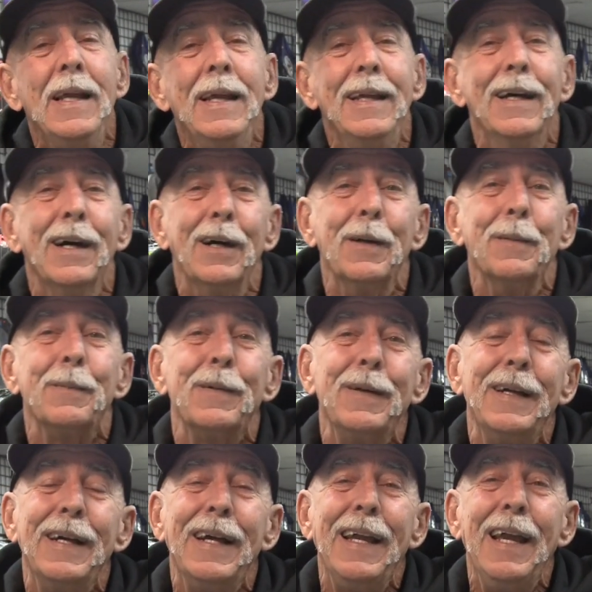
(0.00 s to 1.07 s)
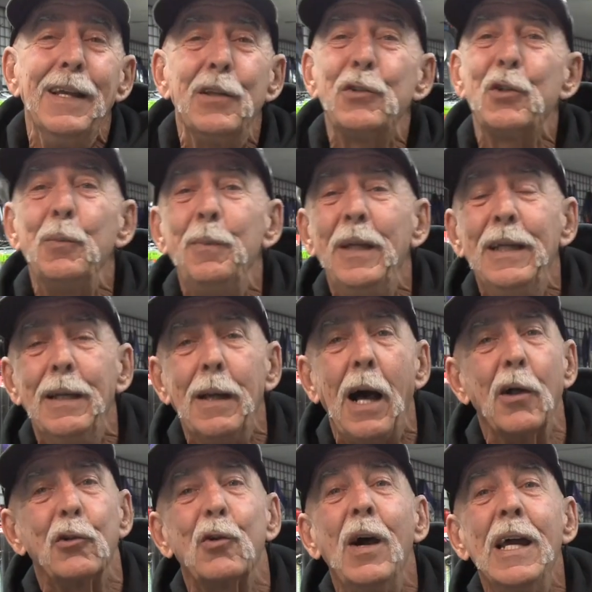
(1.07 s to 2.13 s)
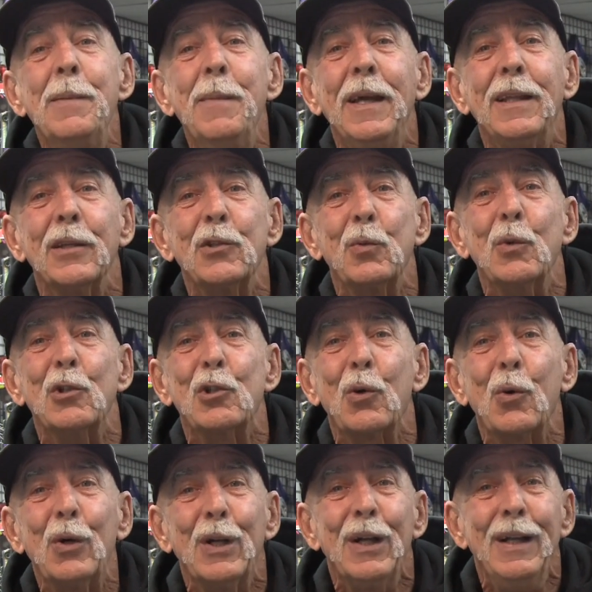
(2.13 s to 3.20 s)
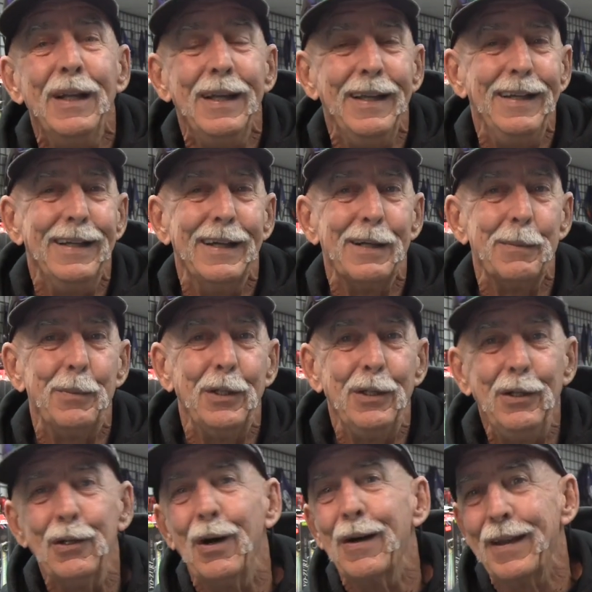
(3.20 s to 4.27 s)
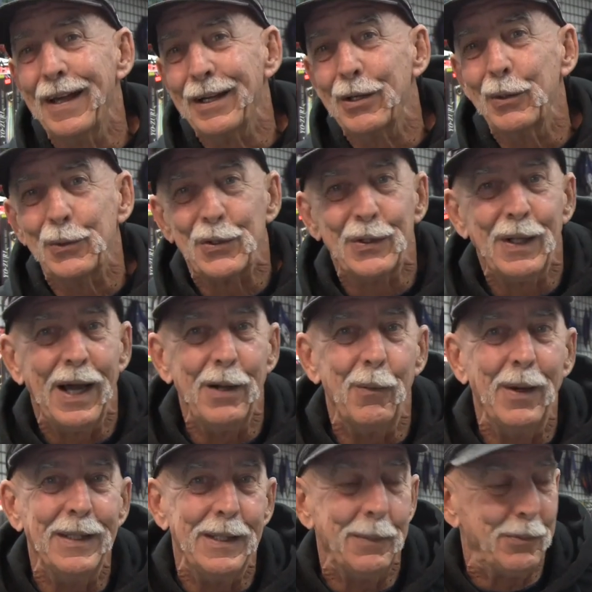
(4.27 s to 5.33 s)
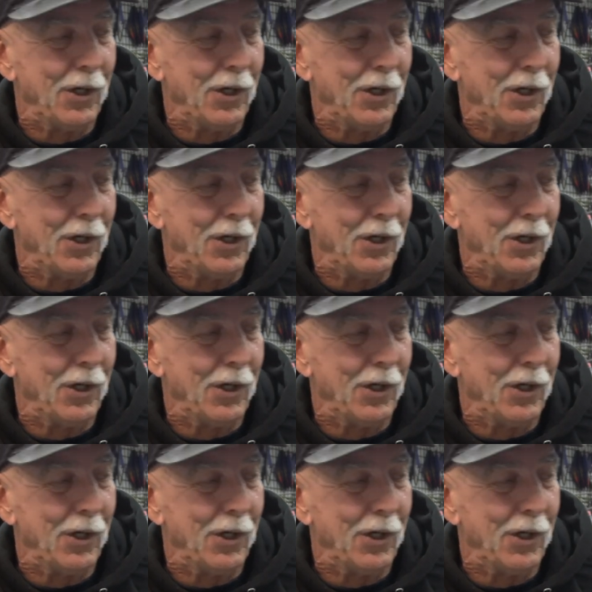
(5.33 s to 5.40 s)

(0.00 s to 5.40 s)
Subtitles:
And this will be, I'll try and make this one short. But you know how that goes. I wind up